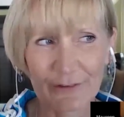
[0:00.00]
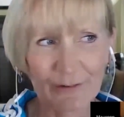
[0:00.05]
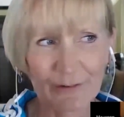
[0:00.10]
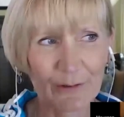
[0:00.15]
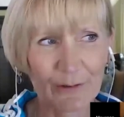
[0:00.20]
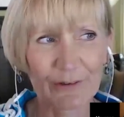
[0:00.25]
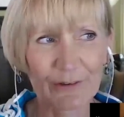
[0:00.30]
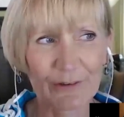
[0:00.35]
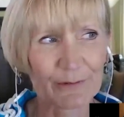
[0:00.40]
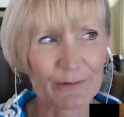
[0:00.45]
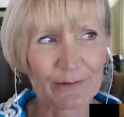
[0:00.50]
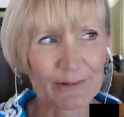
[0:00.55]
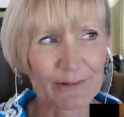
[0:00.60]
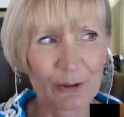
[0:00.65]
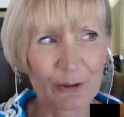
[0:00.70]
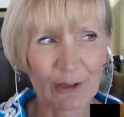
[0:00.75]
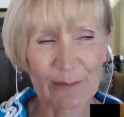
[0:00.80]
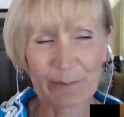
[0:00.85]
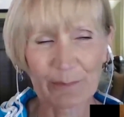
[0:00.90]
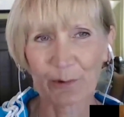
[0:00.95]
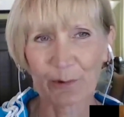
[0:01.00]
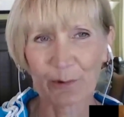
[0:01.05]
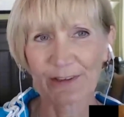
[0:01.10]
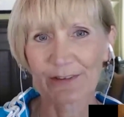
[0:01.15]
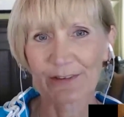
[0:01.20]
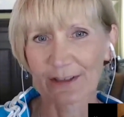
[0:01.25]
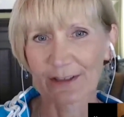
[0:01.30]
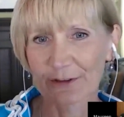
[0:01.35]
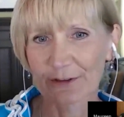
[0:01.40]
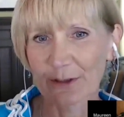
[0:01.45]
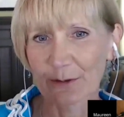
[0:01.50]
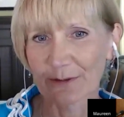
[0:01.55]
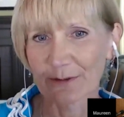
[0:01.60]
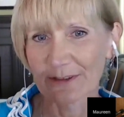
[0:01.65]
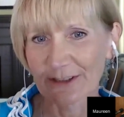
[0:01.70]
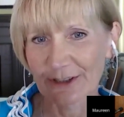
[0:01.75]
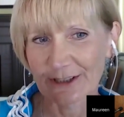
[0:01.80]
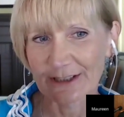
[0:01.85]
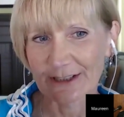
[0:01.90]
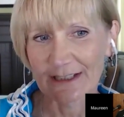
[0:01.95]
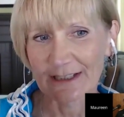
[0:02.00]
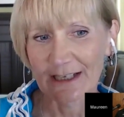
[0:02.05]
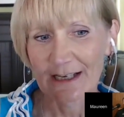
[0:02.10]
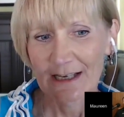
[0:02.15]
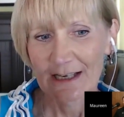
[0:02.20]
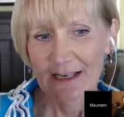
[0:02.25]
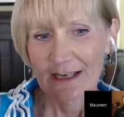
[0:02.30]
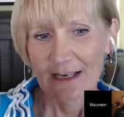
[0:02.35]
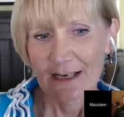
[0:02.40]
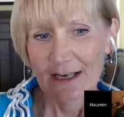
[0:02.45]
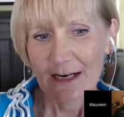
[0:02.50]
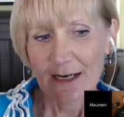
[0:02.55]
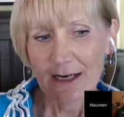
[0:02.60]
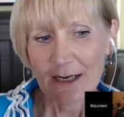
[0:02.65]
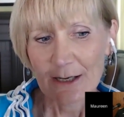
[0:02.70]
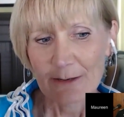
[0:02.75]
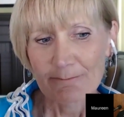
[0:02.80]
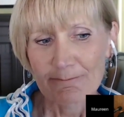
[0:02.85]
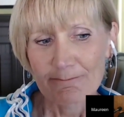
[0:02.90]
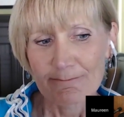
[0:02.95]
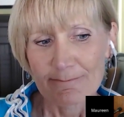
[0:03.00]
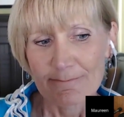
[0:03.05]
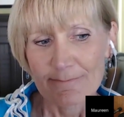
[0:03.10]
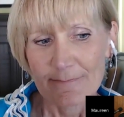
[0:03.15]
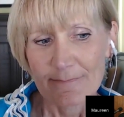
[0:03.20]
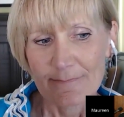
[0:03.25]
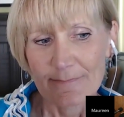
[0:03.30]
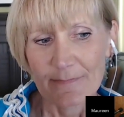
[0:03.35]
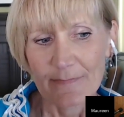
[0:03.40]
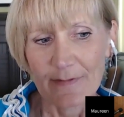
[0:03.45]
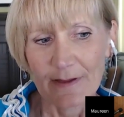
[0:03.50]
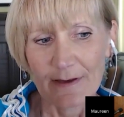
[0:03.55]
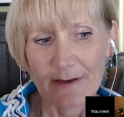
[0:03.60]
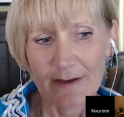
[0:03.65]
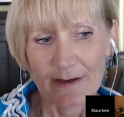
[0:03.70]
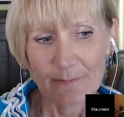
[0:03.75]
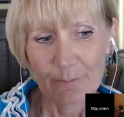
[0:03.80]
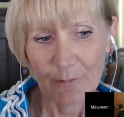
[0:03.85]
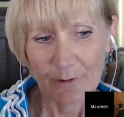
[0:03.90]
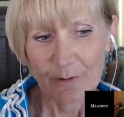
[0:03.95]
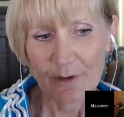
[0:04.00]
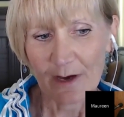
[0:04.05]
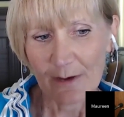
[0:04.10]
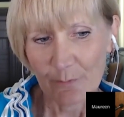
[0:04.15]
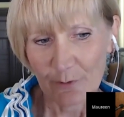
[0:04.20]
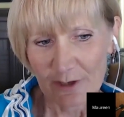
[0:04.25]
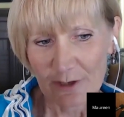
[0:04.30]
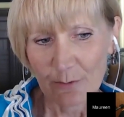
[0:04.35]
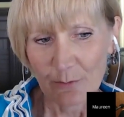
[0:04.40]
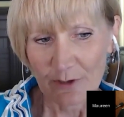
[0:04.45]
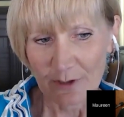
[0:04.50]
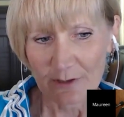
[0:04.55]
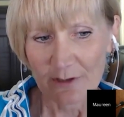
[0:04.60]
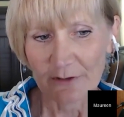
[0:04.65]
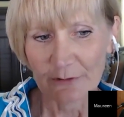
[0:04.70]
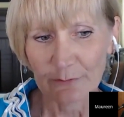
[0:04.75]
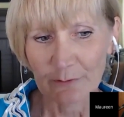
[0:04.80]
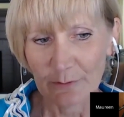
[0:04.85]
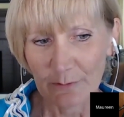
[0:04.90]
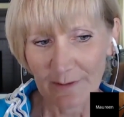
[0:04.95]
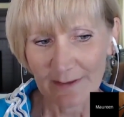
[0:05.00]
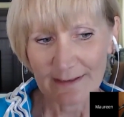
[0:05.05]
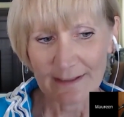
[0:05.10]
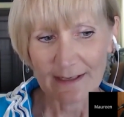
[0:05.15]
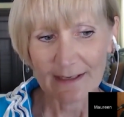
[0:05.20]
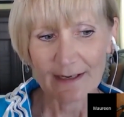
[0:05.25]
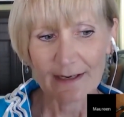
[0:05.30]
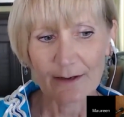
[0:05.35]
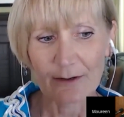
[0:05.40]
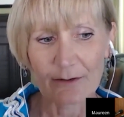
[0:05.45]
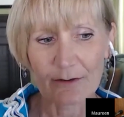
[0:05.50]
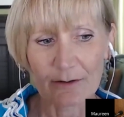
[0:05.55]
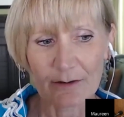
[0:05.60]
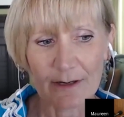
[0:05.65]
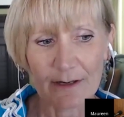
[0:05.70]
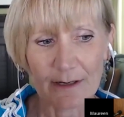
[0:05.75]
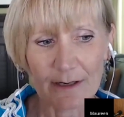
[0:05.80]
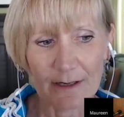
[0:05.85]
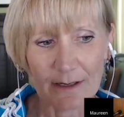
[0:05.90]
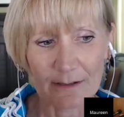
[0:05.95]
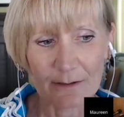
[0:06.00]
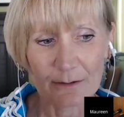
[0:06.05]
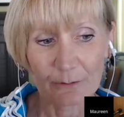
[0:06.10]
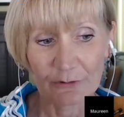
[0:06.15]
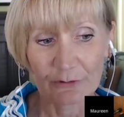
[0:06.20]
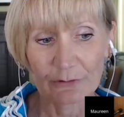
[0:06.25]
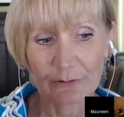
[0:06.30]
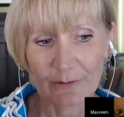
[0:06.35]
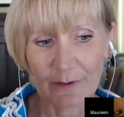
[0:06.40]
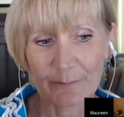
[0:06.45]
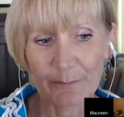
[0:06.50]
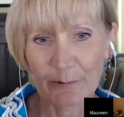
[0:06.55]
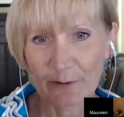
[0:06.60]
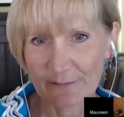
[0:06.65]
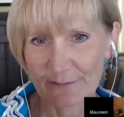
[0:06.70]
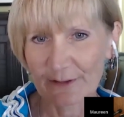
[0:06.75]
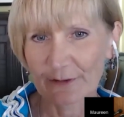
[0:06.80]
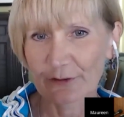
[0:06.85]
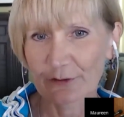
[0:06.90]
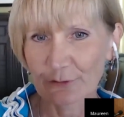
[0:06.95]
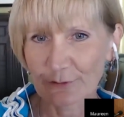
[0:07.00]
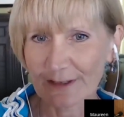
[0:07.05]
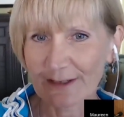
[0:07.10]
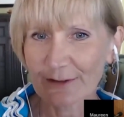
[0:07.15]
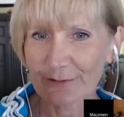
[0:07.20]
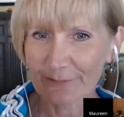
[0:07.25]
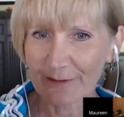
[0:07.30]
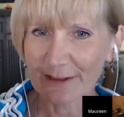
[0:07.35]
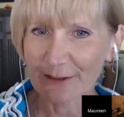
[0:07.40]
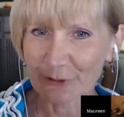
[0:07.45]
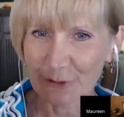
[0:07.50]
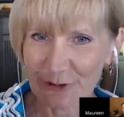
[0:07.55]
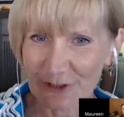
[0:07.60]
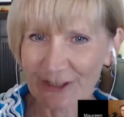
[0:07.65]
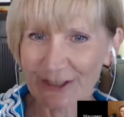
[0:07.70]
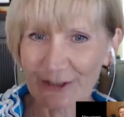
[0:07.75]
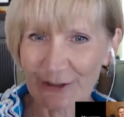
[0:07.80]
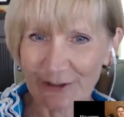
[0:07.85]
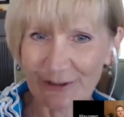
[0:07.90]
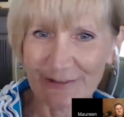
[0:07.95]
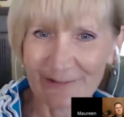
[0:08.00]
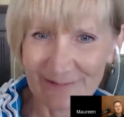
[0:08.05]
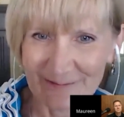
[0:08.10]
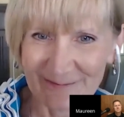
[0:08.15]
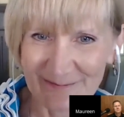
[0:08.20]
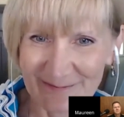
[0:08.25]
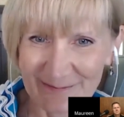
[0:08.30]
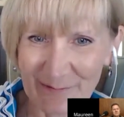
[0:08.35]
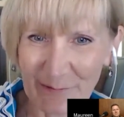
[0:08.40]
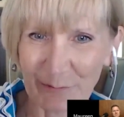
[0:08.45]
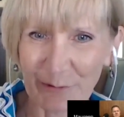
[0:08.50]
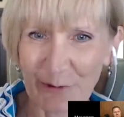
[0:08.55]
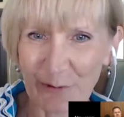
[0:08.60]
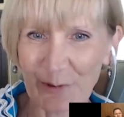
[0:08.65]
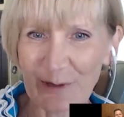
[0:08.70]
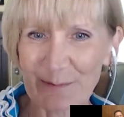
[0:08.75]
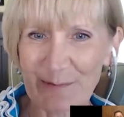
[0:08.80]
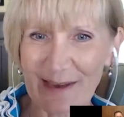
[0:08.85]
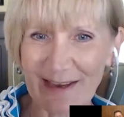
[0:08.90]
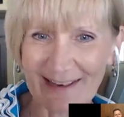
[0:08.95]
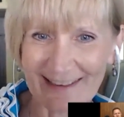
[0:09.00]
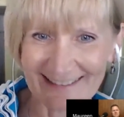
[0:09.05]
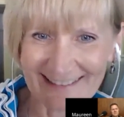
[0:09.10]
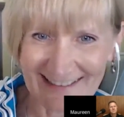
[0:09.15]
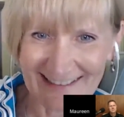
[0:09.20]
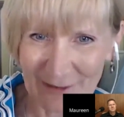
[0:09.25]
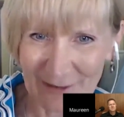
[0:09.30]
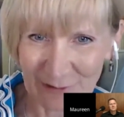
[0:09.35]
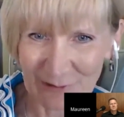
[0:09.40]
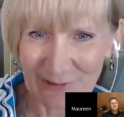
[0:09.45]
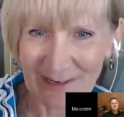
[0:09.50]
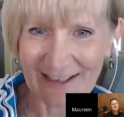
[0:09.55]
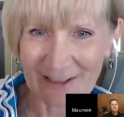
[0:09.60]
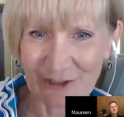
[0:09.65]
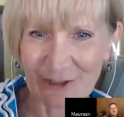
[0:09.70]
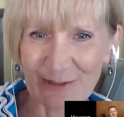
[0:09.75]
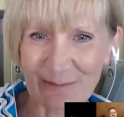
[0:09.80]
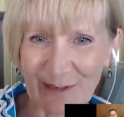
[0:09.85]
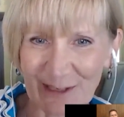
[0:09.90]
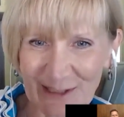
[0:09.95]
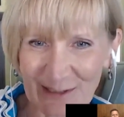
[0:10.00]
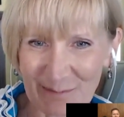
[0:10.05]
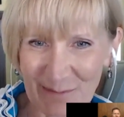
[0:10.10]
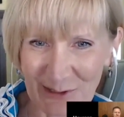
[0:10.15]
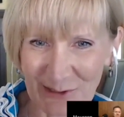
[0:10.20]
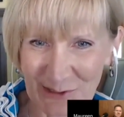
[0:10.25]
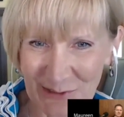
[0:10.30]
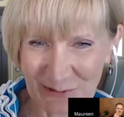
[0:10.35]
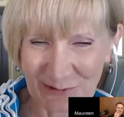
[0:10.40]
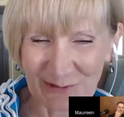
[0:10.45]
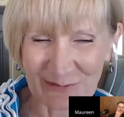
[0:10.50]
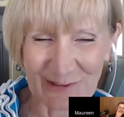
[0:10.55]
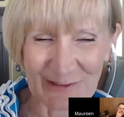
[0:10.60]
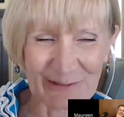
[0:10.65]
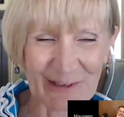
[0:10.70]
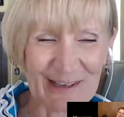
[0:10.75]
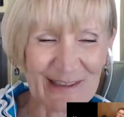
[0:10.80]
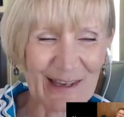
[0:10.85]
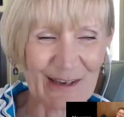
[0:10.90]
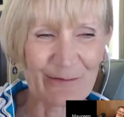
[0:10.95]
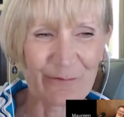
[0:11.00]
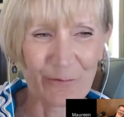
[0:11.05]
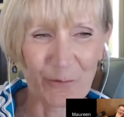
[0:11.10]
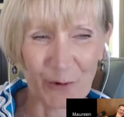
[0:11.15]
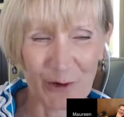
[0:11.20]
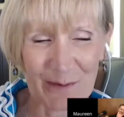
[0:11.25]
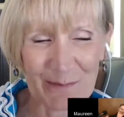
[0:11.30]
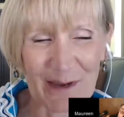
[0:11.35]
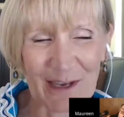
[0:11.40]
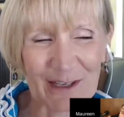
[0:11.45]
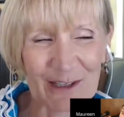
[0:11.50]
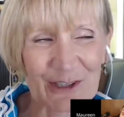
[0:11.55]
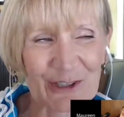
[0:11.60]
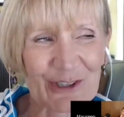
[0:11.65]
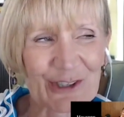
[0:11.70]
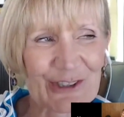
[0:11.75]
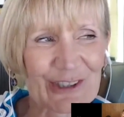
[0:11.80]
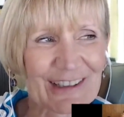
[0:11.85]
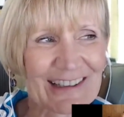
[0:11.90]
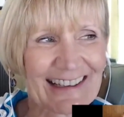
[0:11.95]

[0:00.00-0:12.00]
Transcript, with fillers: those are great points and a great question um, I'm, work- I'm working with a customer right now uh, who's a previous strength finder taker but we're going back now and actually making better use of it right yeah. they have 40 managers